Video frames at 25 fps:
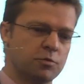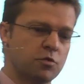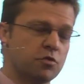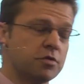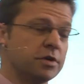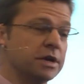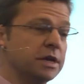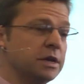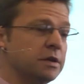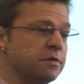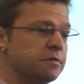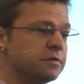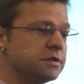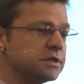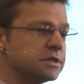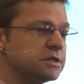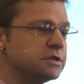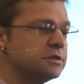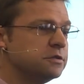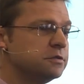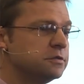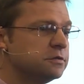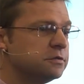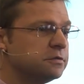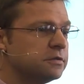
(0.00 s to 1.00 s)
more
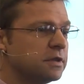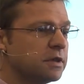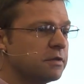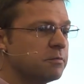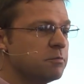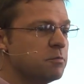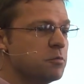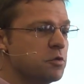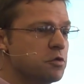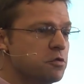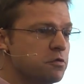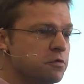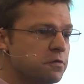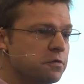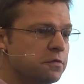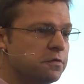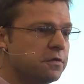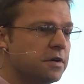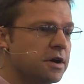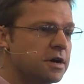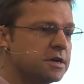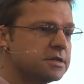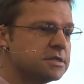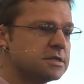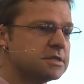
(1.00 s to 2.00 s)
innovative, they move
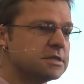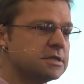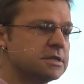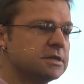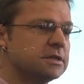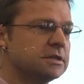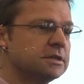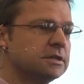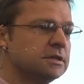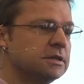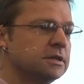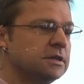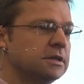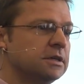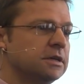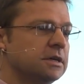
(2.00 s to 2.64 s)
faster,